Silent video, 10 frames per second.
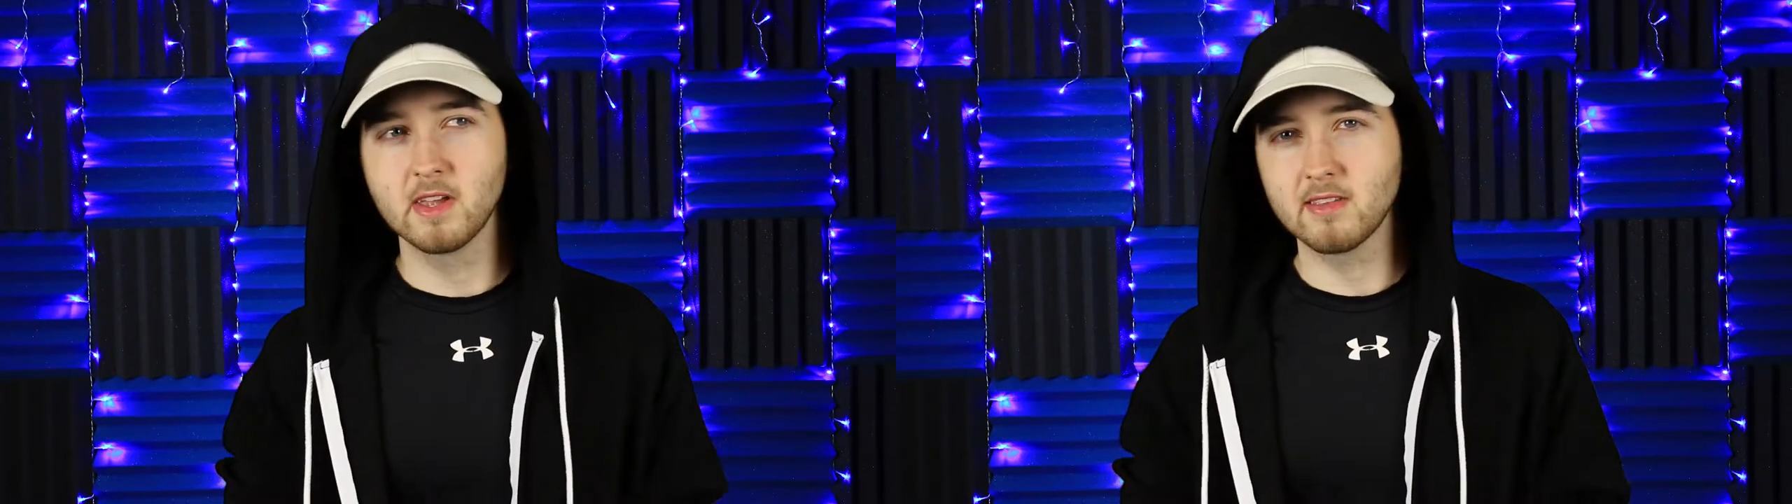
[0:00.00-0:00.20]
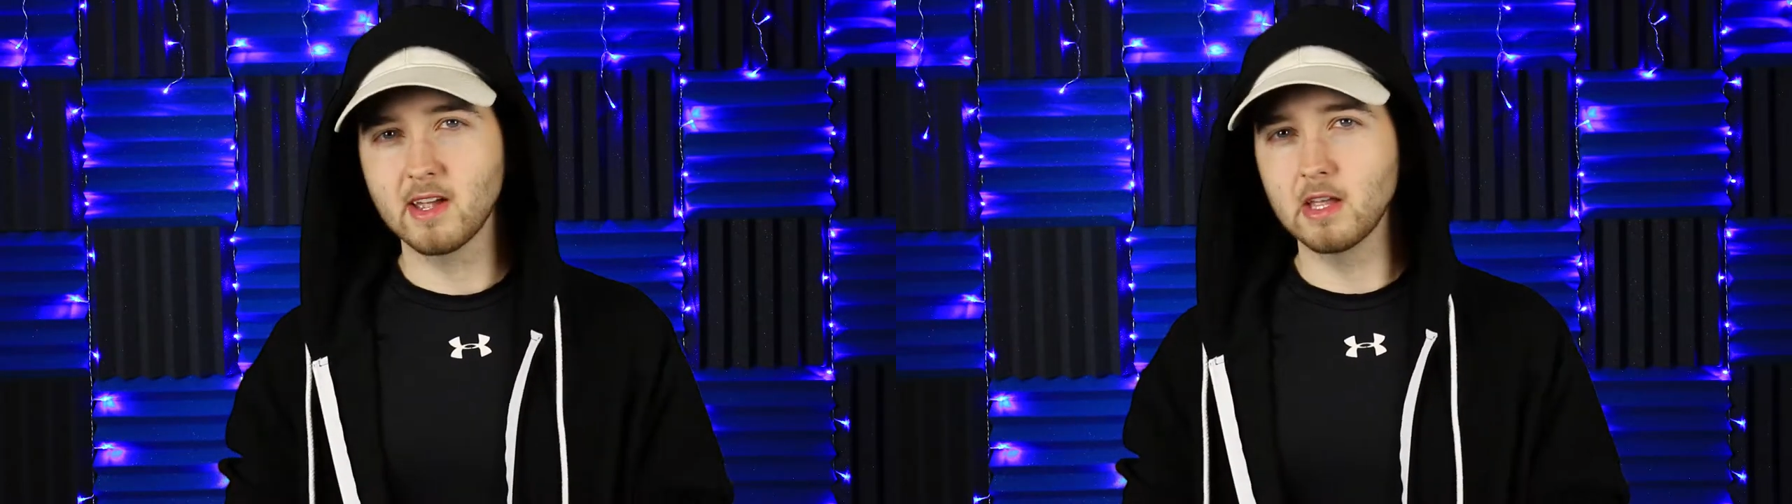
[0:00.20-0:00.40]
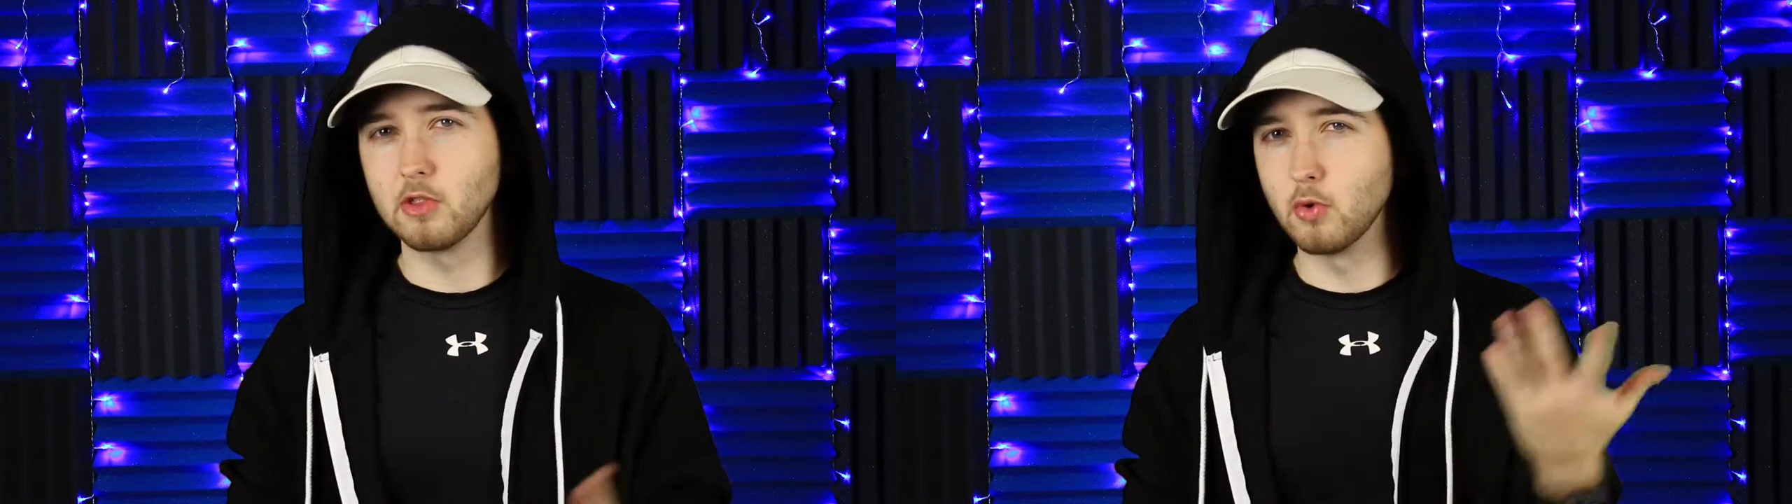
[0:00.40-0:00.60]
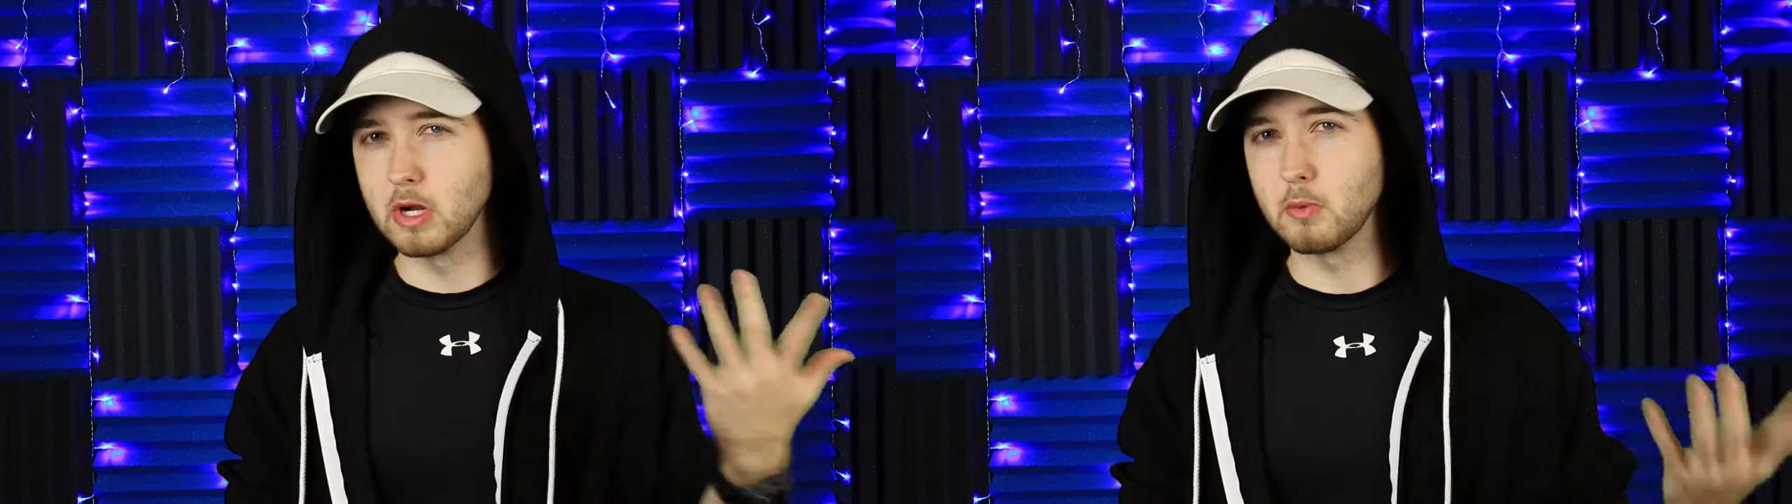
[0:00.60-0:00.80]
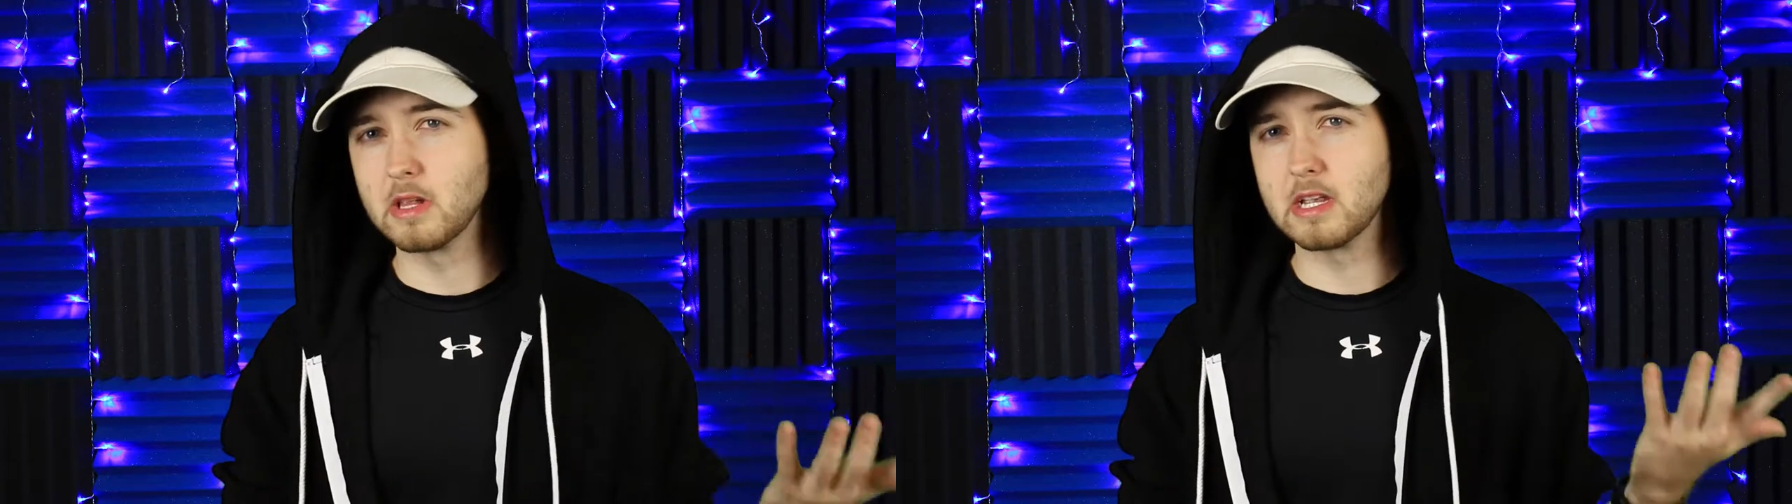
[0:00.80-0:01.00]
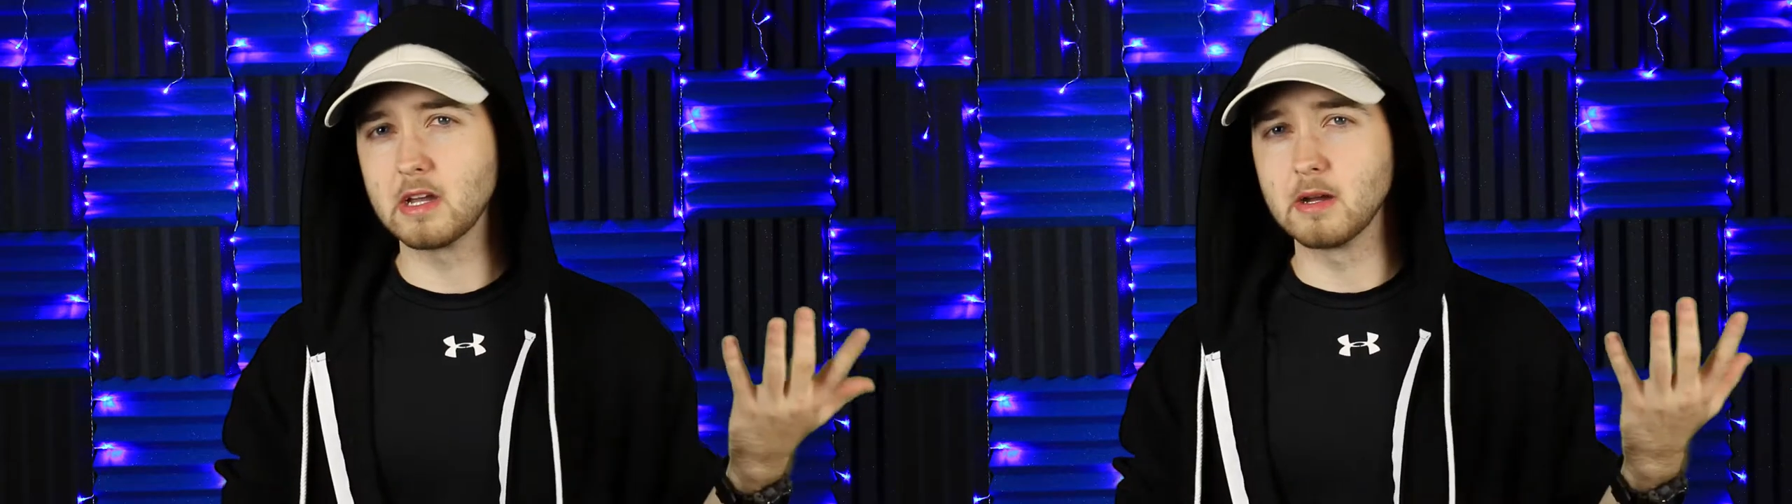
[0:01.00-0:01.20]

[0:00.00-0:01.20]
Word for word: It's kind of annoying when, like,